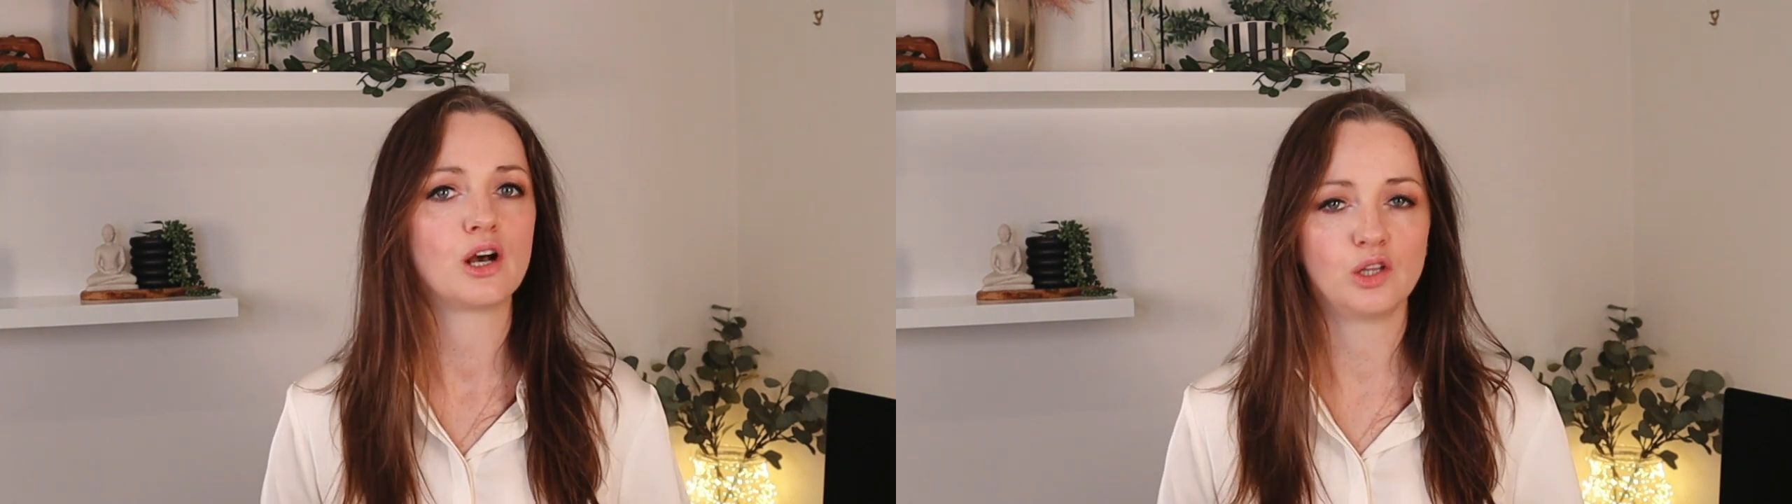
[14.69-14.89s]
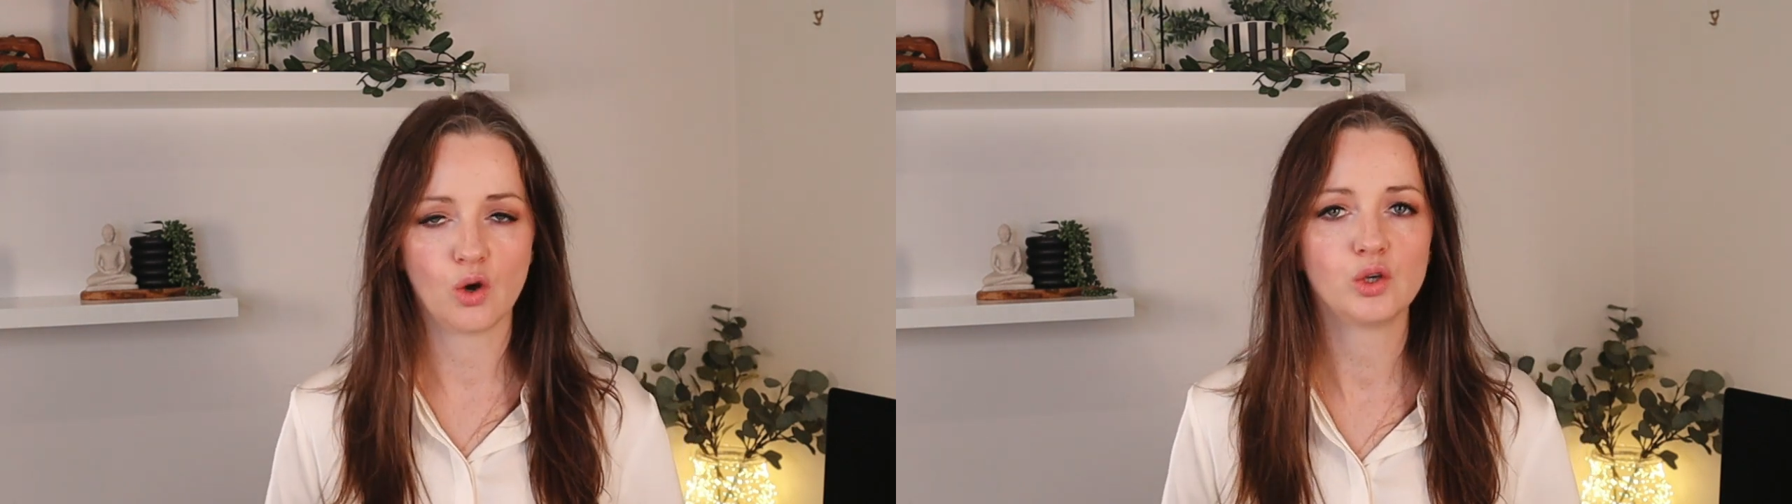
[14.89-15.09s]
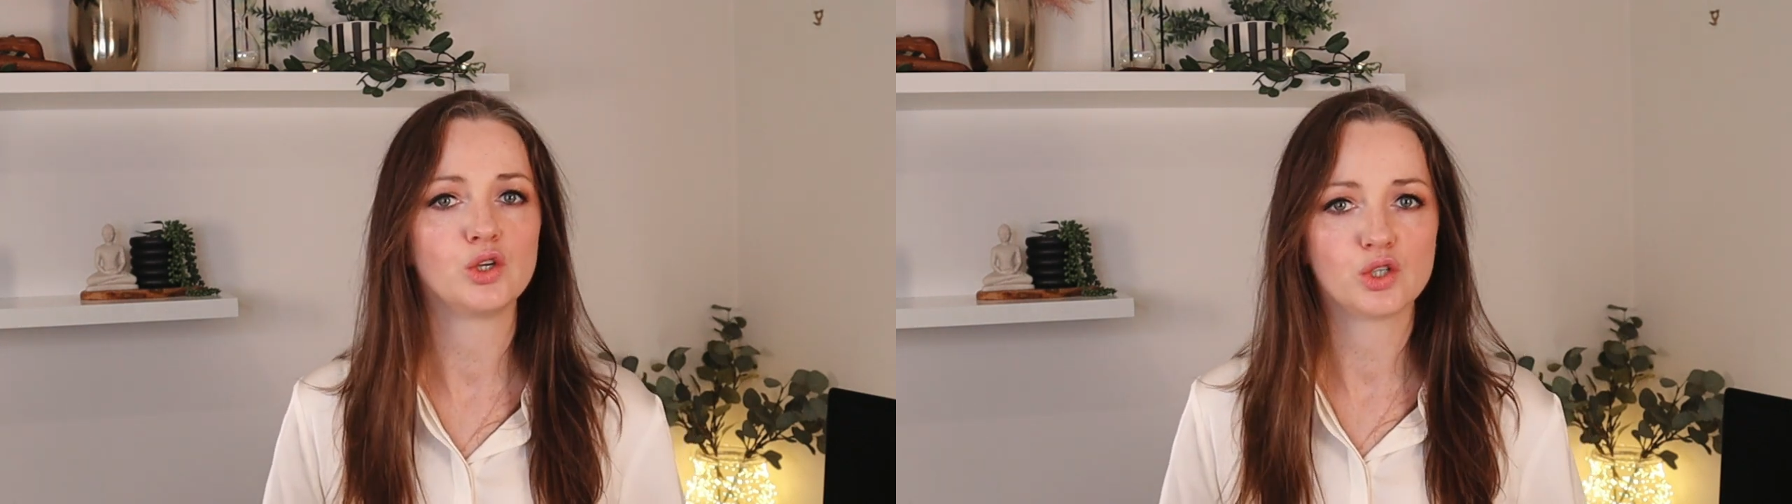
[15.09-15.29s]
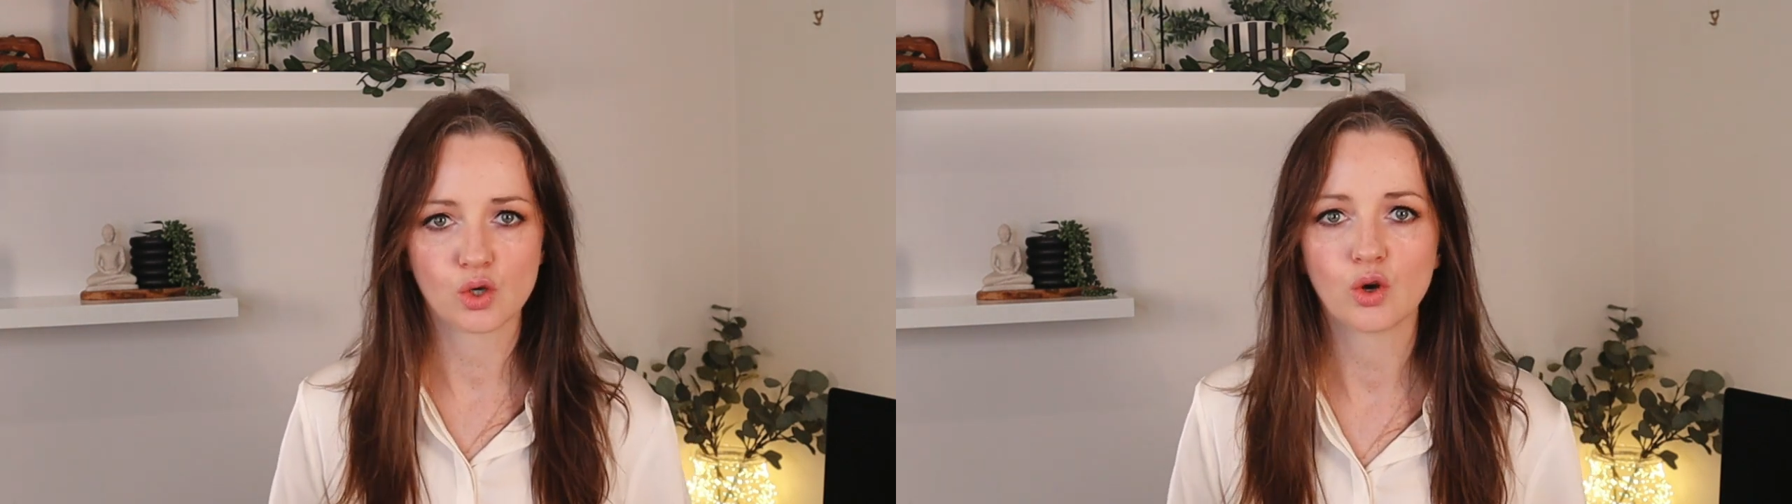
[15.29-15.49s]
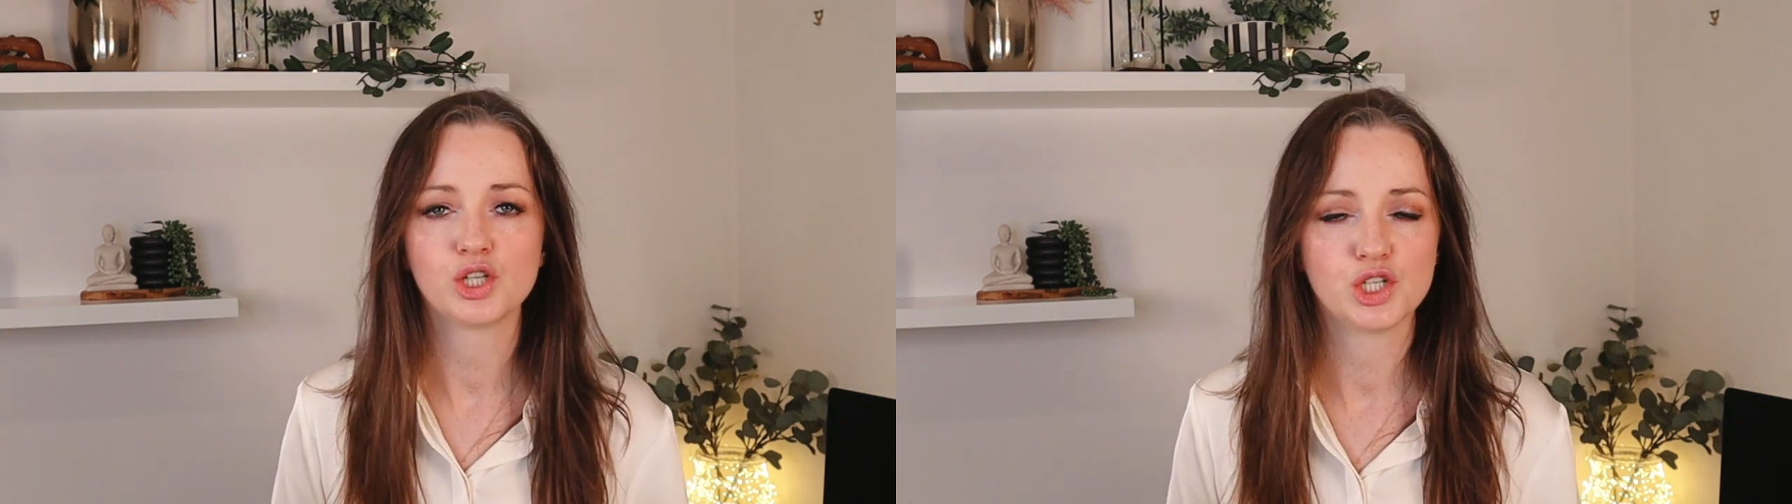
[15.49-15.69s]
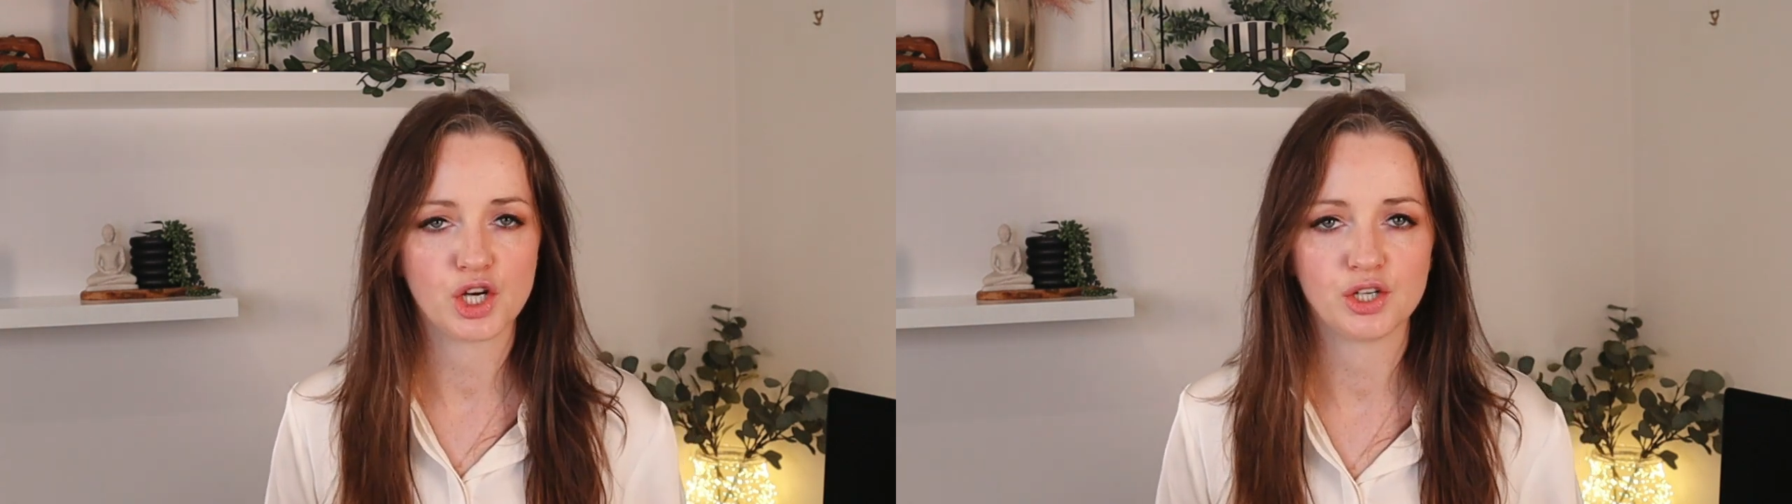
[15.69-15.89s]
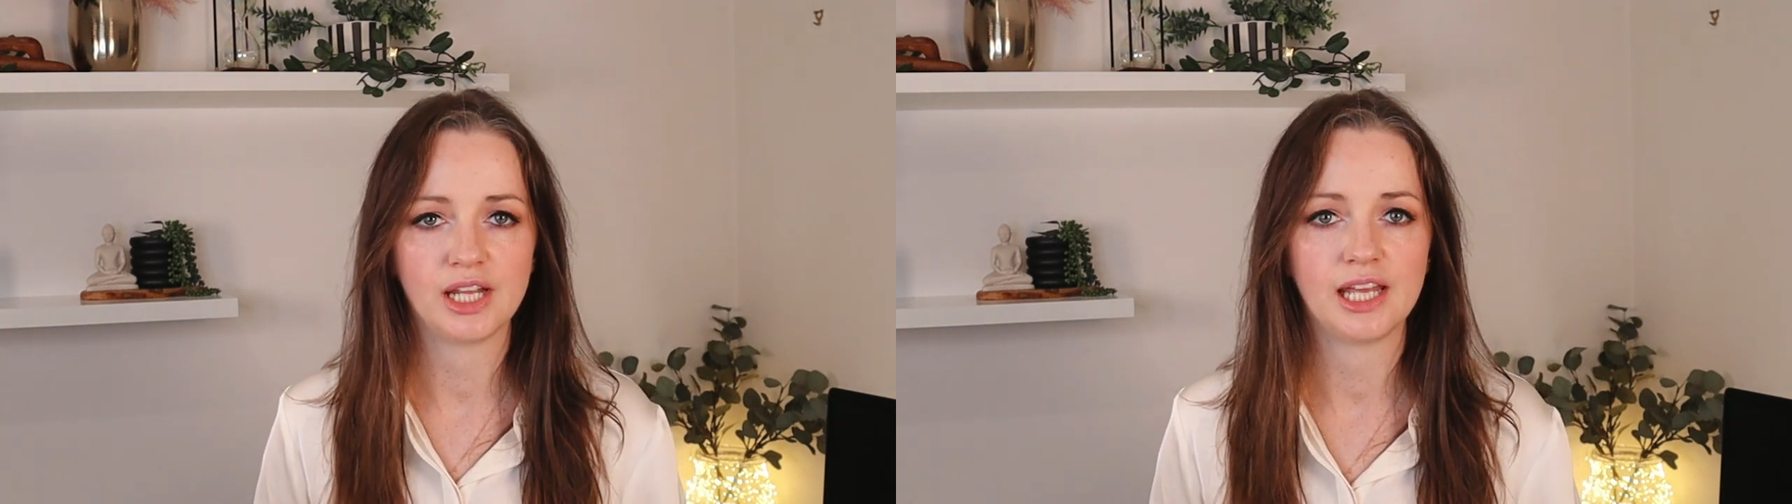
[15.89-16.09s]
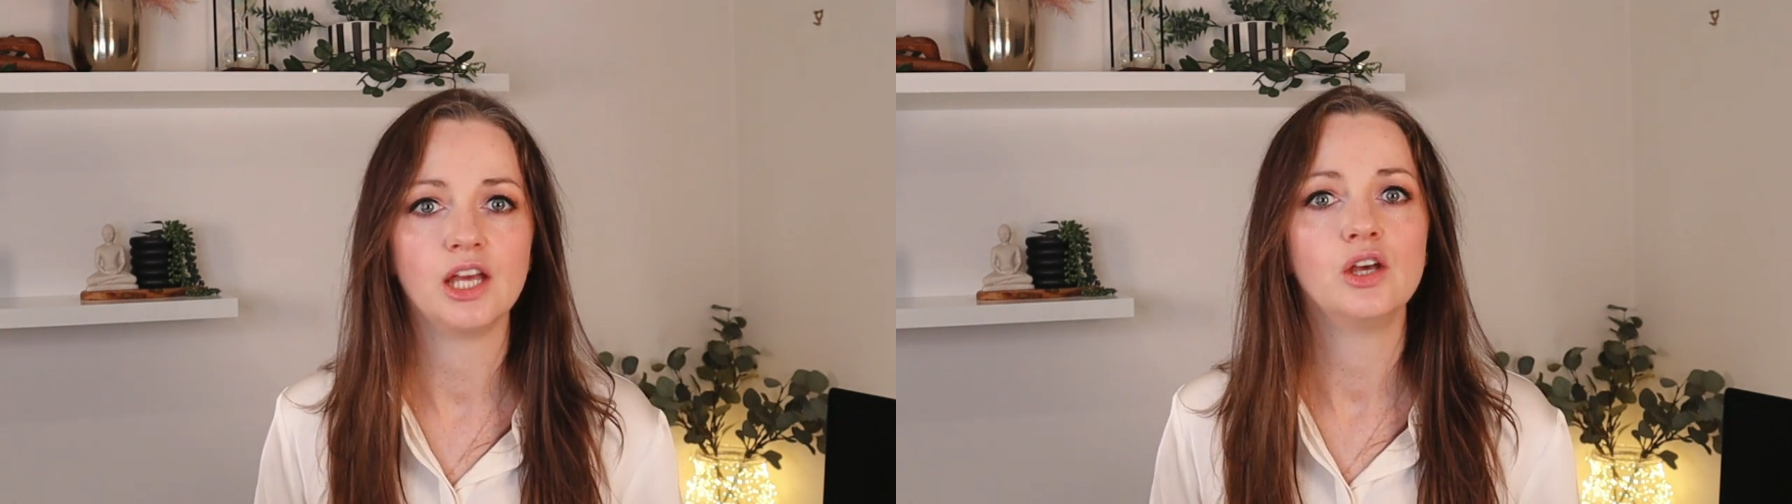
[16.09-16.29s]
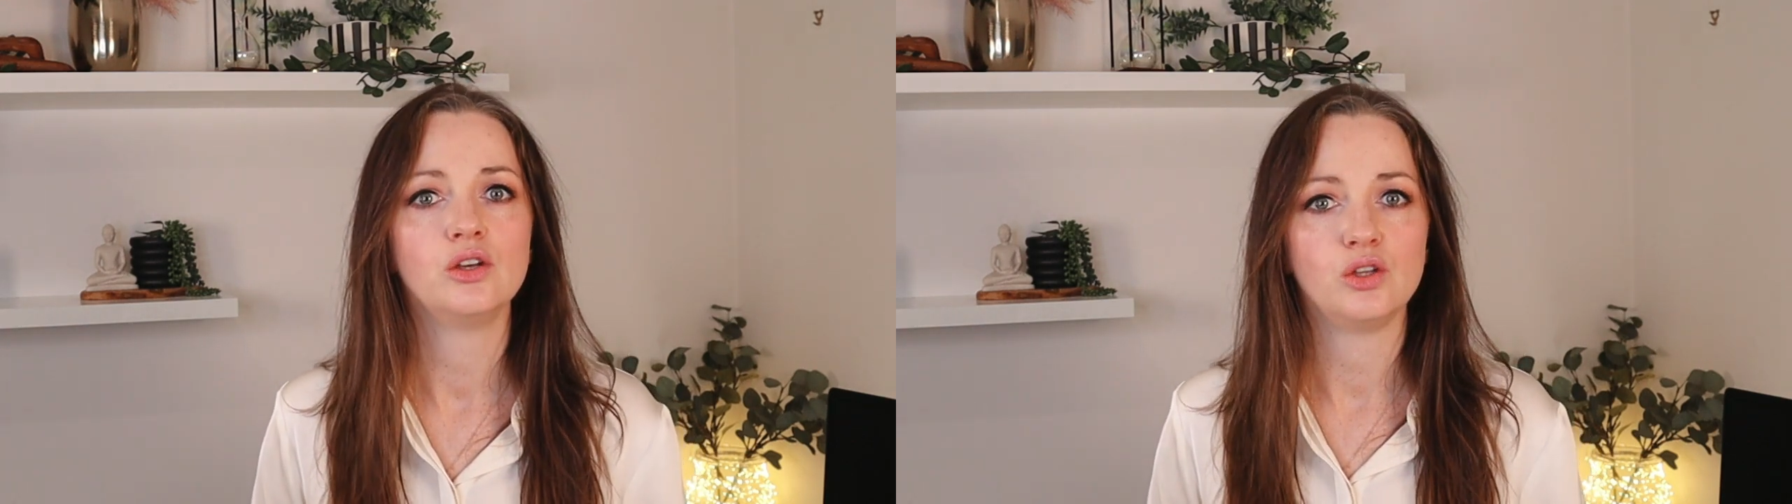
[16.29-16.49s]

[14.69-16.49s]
along your doctor journey,